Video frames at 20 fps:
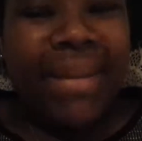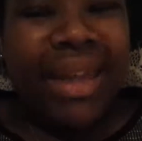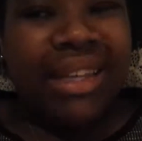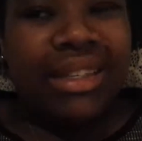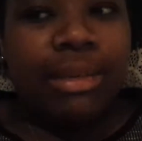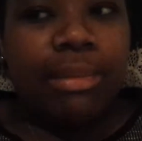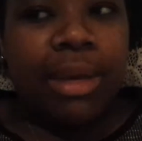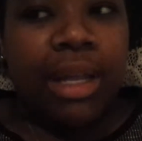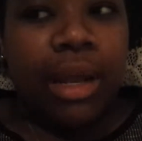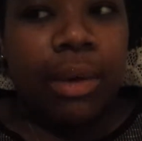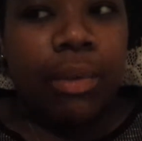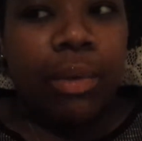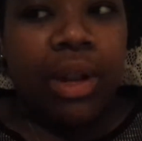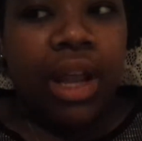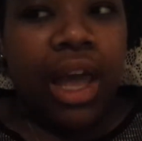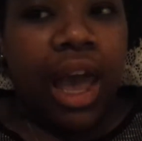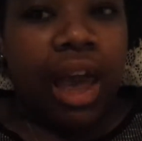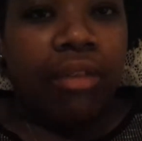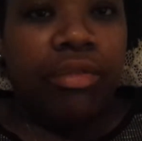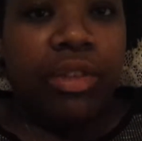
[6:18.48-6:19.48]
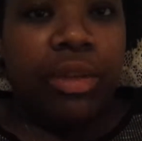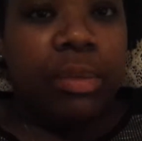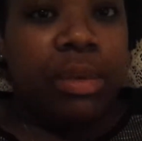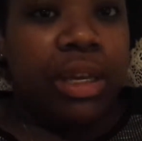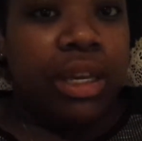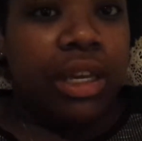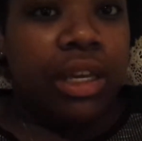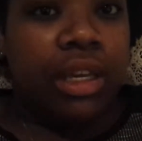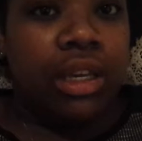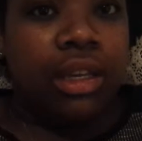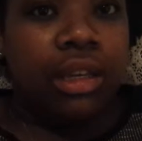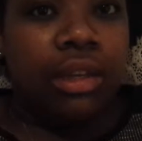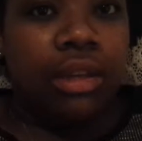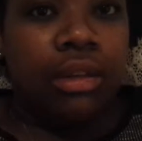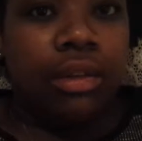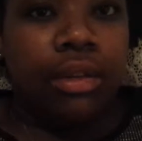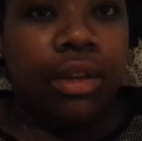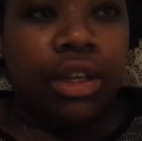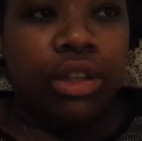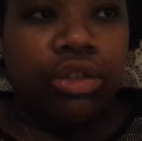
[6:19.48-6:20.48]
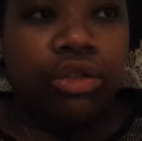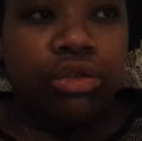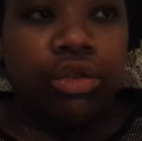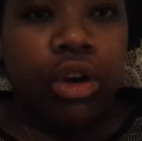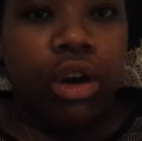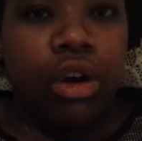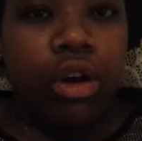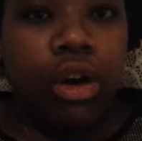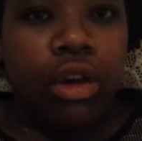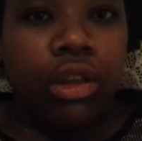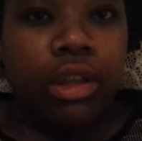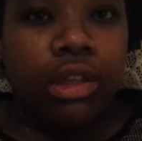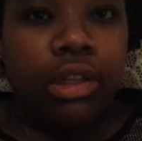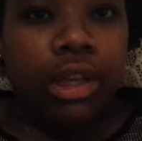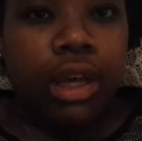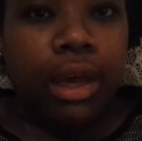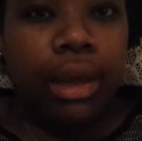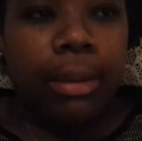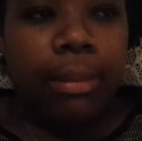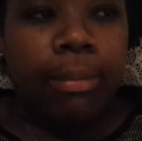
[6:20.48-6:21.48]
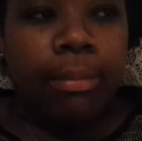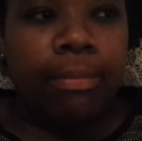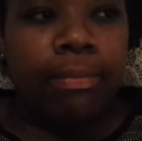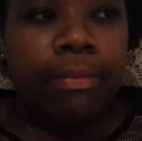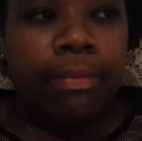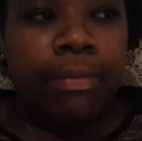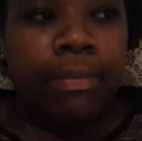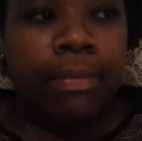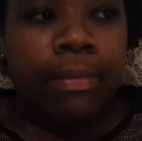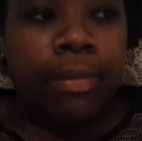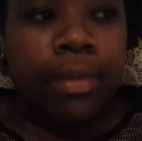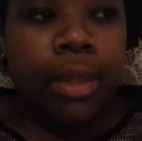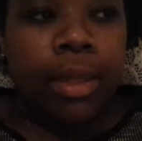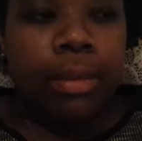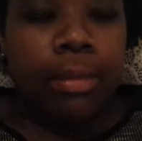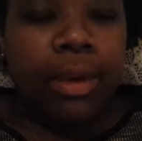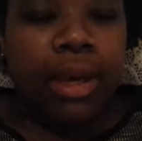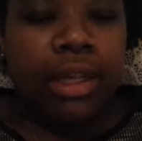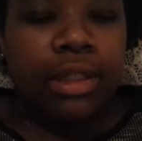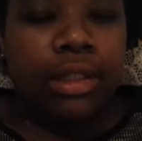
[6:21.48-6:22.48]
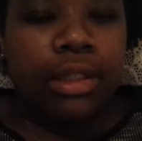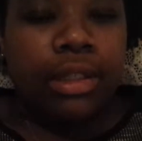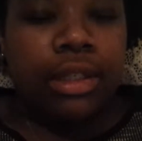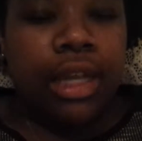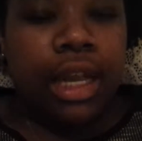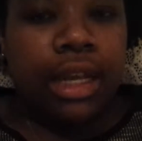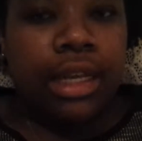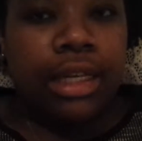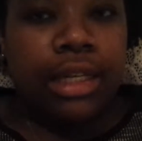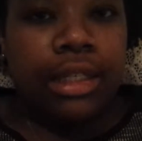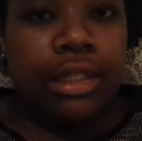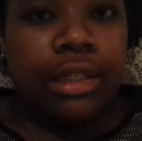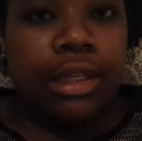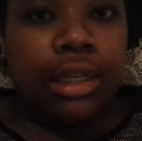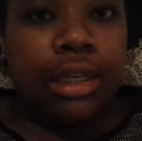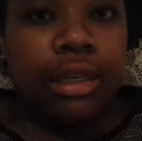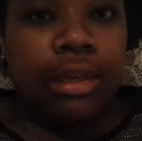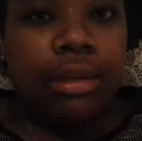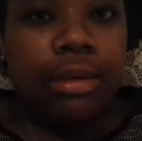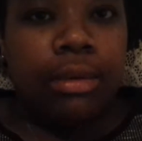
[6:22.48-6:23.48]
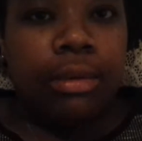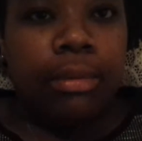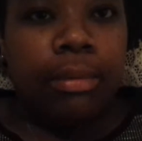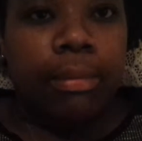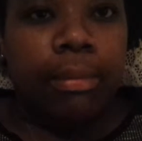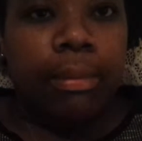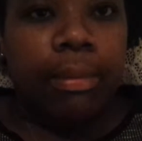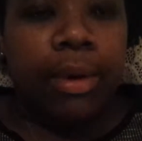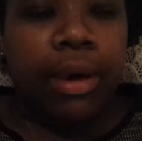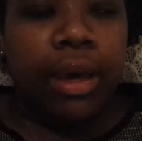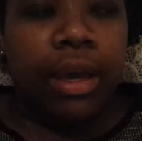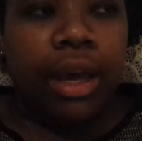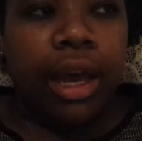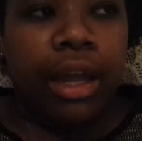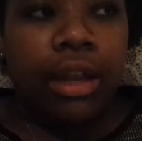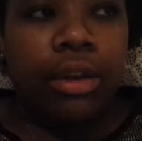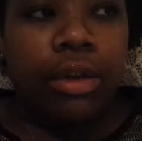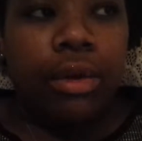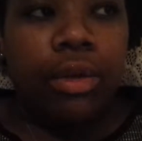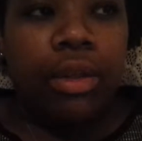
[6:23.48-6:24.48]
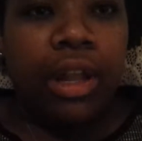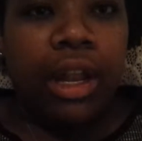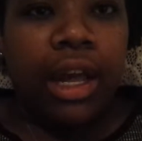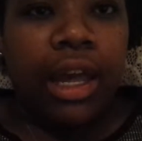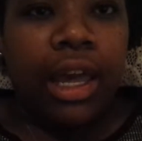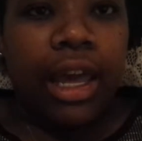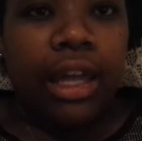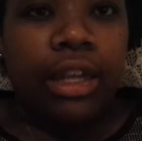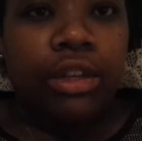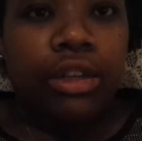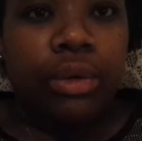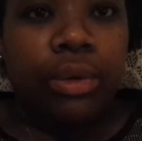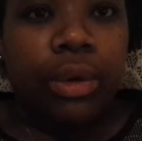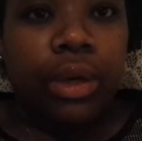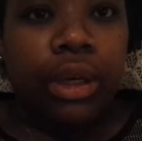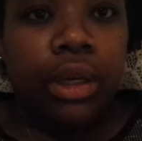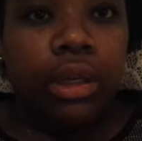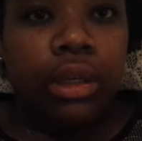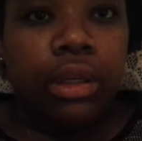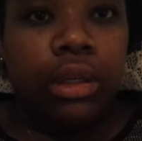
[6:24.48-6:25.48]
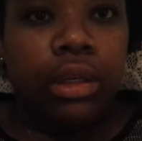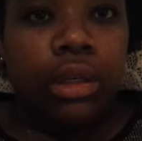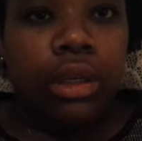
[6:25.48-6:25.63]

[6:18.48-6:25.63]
Doesn't mean I want to have to be this strong all the time because it's not easy, but I know that I can do it.